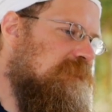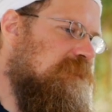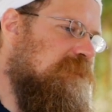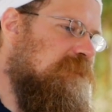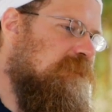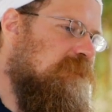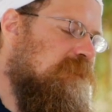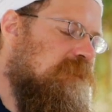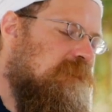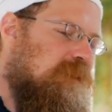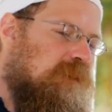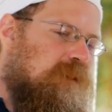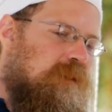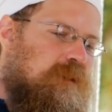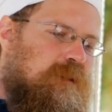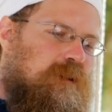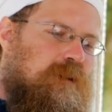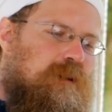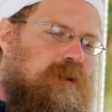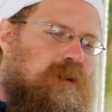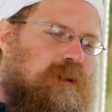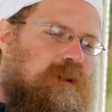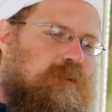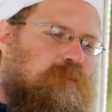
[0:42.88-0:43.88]

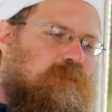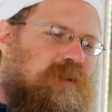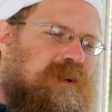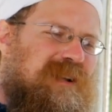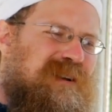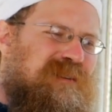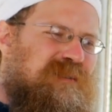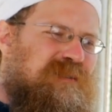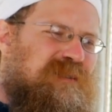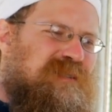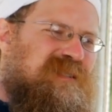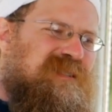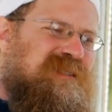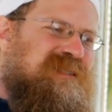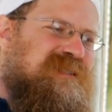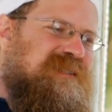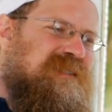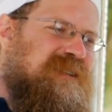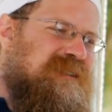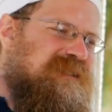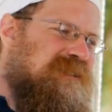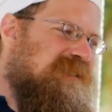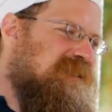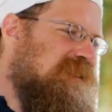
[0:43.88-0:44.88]
when I was
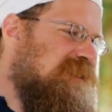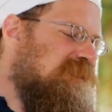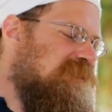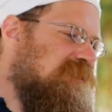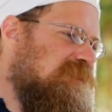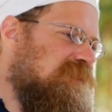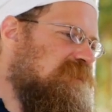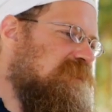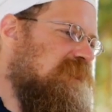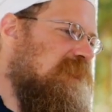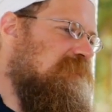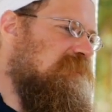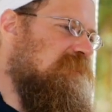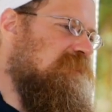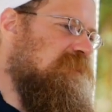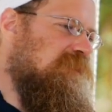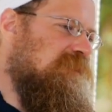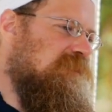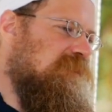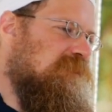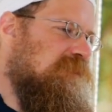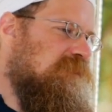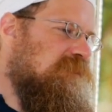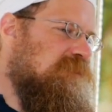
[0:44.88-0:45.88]
16 or
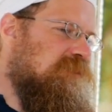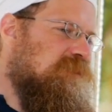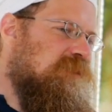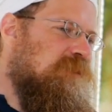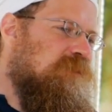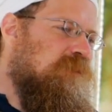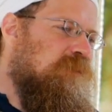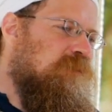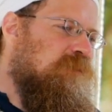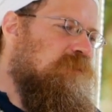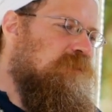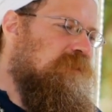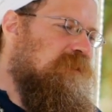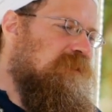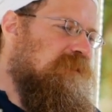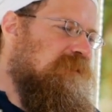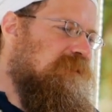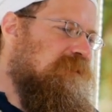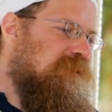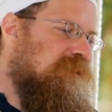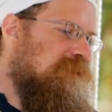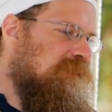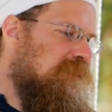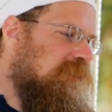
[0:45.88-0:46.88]
17 years old,
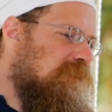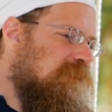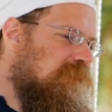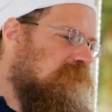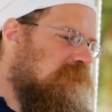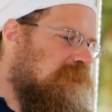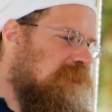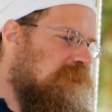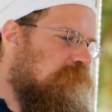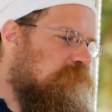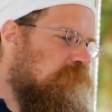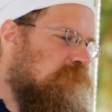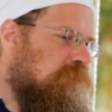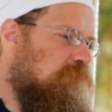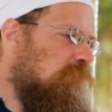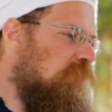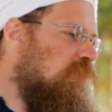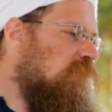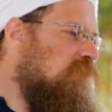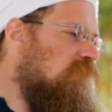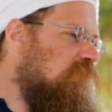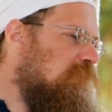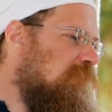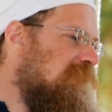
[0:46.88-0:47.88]
and it would
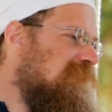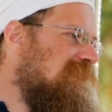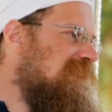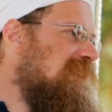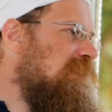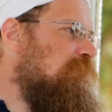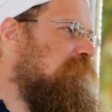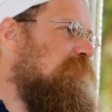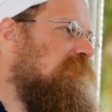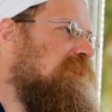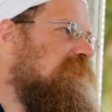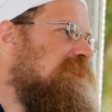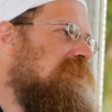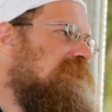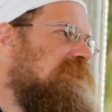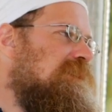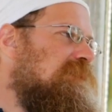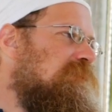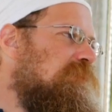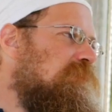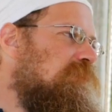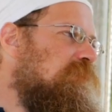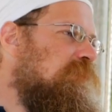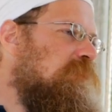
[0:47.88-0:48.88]
move me deeply
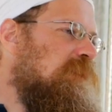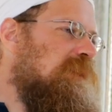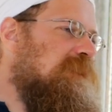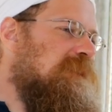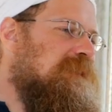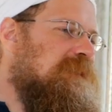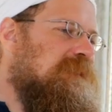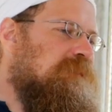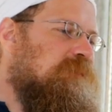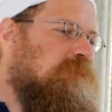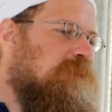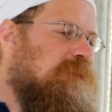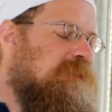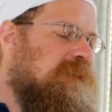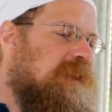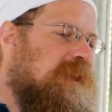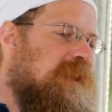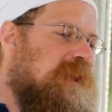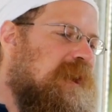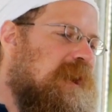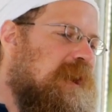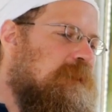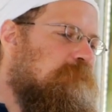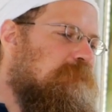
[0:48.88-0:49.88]
when
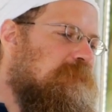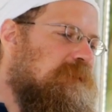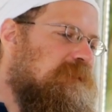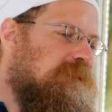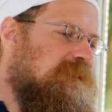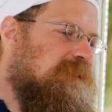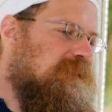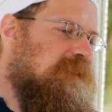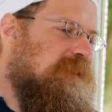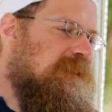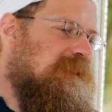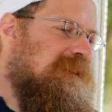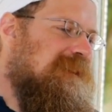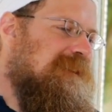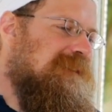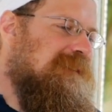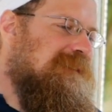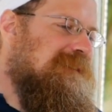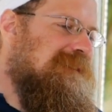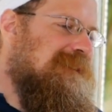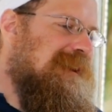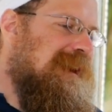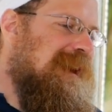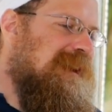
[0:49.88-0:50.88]
that happened,
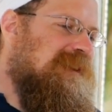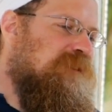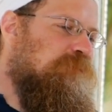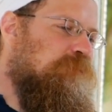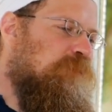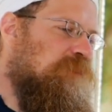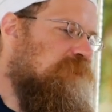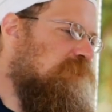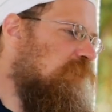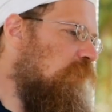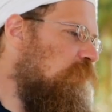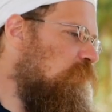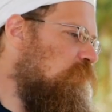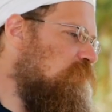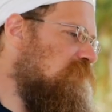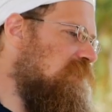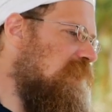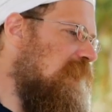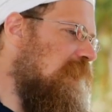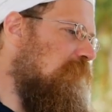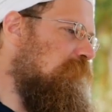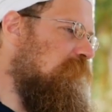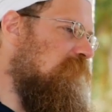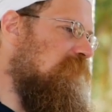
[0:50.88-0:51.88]
and I didn't really know what was
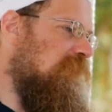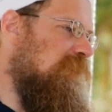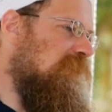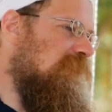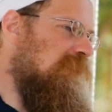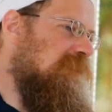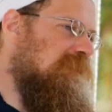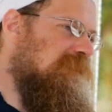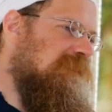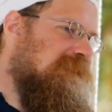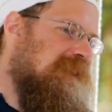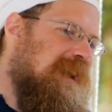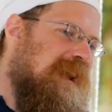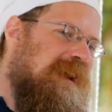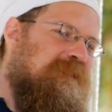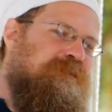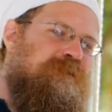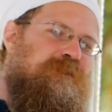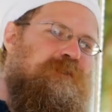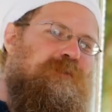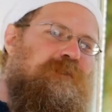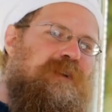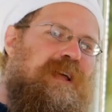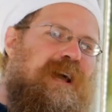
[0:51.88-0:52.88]
happening, and
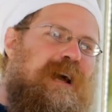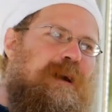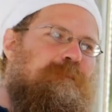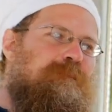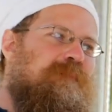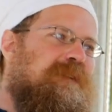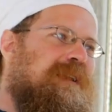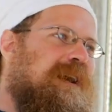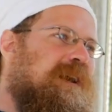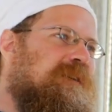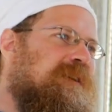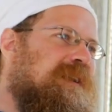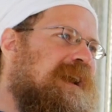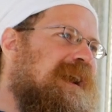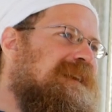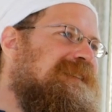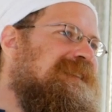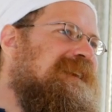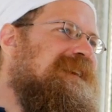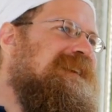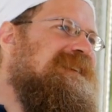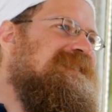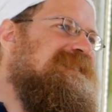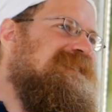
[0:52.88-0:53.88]
after it would happen I would
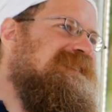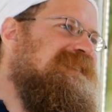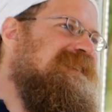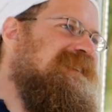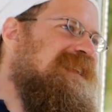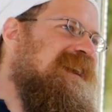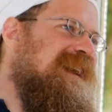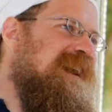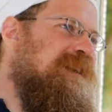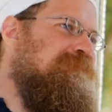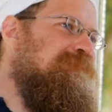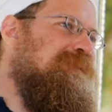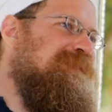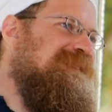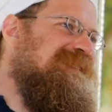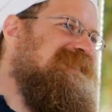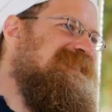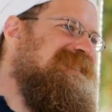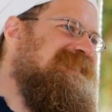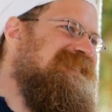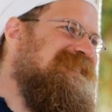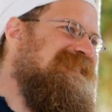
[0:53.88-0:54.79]
act like it didn't happen.